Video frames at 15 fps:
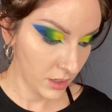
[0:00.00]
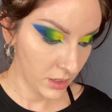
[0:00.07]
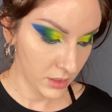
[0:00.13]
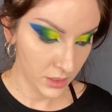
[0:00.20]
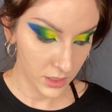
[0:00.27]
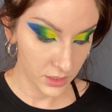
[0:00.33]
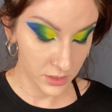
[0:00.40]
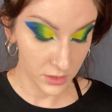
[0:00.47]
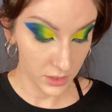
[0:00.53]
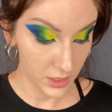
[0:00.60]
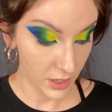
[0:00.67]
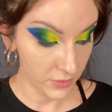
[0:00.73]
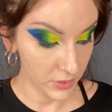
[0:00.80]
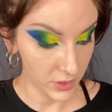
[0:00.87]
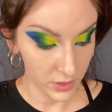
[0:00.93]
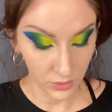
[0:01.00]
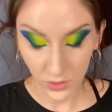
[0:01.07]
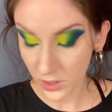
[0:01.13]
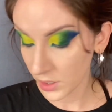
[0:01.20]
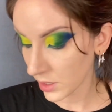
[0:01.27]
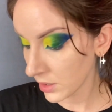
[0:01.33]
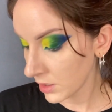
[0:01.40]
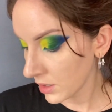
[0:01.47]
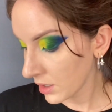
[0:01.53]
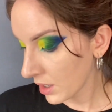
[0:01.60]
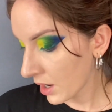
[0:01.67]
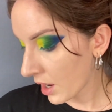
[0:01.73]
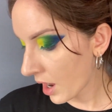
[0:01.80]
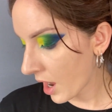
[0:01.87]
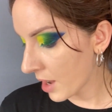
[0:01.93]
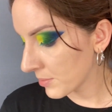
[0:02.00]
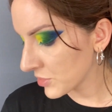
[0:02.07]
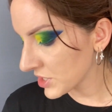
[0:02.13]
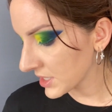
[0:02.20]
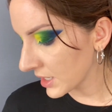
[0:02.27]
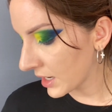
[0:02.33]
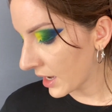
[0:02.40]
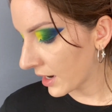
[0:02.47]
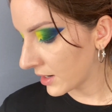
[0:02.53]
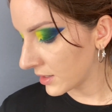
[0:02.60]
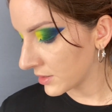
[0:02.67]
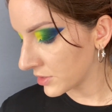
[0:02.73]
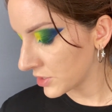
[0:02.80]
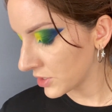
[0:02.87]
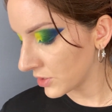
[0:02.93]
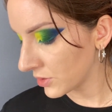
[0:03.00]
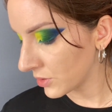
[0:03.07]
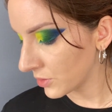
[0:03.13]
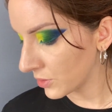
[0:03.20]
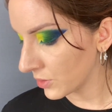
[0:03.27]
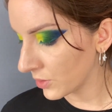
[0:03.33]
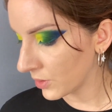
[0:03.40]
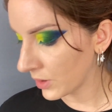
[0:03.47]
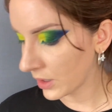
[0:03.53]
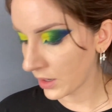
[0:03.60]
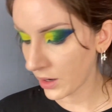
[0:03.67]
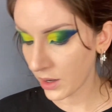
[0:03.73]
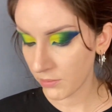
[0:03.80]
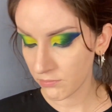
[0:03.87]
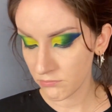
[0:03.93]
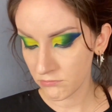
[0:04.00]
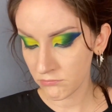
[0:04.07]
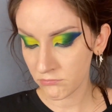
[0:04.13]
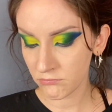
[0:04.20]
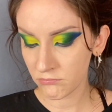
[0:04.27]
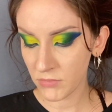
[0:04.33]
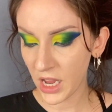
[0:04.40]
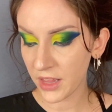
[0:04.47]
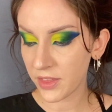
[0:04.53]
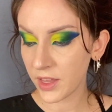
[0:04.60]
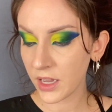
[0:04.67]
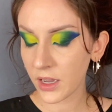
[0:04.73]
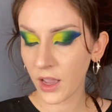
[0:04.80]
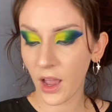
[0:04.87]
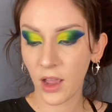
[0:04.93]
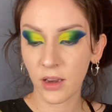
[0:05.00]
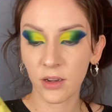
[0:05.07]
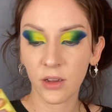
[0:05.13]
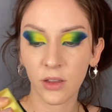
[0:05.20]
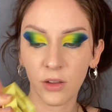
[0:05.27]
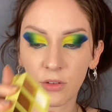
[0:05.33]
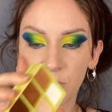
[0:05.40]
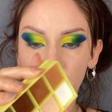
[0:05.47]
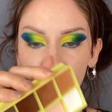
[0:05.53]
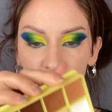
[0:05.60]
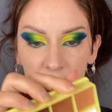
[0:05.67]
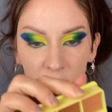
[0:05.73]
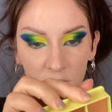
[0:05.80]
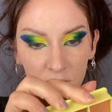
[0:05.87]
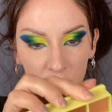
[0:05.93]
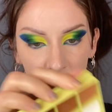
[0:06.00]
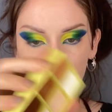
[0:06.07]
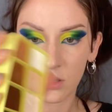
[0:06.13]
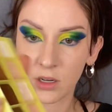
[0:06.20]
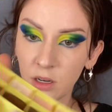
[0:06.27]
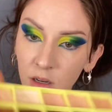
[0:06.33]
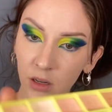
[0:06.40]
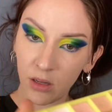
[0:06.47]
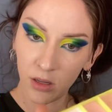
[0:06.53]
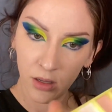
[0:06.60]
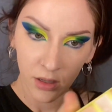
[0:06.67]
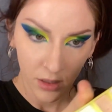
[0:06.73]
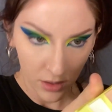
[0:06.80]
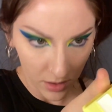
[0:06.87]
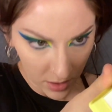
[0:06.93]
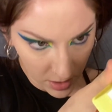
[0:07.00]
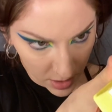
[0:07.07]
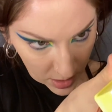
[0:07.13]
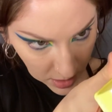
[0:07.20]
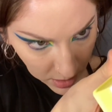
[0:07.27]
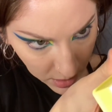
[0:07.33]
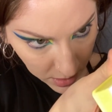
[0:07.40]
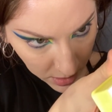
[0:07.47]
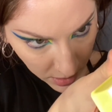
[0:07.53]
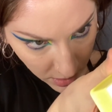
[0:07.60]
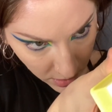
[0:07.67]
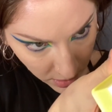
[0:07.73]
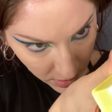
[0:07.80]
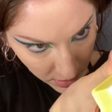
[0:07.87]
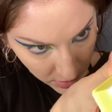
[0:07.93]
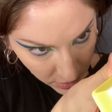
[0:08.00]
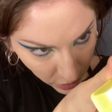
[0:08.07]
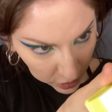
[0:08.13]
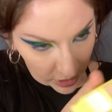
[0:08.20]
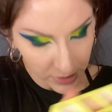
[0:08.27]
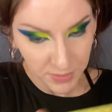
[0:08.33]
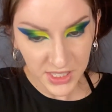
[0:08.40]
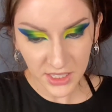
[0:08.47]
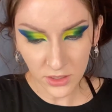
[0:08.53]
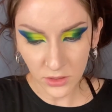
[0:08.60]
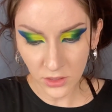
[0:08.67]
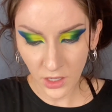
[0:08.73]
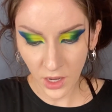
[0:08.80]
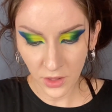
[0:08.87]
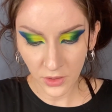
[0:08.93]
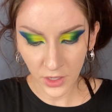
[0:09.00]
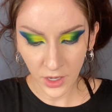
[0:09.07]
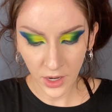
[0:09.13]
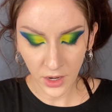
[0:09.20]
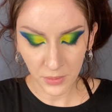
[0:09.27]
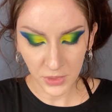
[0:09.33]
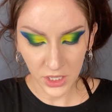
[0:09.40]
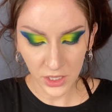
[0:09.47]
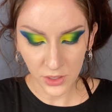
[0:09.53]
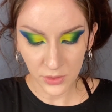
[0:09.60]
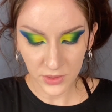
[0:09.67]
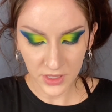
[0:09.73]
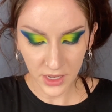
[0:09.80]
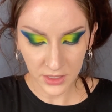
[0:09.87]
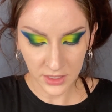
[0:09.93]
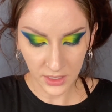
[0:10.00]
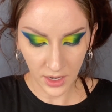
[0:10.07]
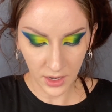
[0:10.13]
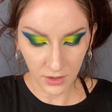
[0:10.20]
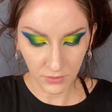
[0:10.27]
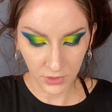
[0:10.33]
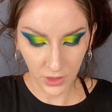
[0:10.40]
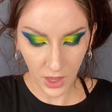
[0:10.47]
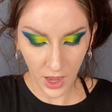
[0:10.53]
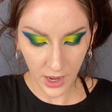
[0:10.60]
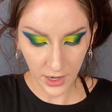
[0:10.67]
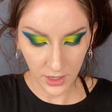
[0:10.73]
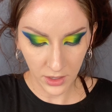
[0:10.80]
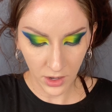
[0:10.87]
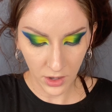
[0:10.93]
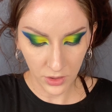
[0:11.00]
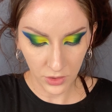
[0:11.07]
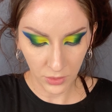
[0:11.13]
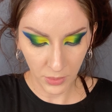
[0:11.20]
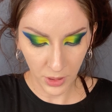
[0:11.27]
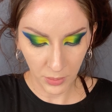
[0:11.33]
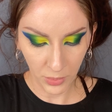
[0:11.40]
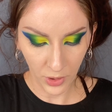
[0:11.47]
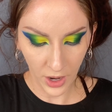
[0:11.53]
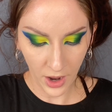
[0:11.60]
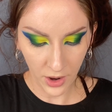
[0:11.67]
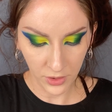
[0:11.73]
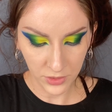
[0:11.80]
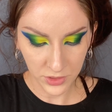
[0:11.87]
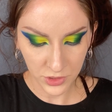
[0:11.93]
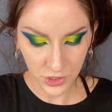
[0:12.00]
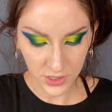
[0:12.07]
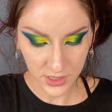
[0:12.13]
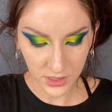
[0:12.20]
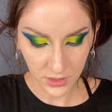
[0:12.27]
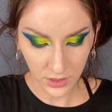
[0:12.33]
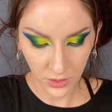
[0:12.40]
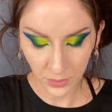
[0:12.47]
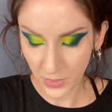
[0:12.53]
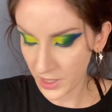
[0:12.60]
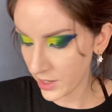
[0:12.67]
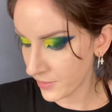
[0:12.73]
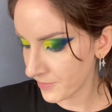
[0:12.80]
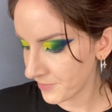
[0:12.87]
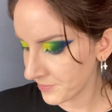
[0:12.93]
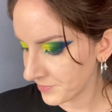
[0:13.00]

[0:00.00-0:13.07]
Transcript: need to clean everything really. I'm just gonna head into I think kind of, what is this color? The creamsicle color, and I'm gonna use that to kind of line under my brows just a little bit. You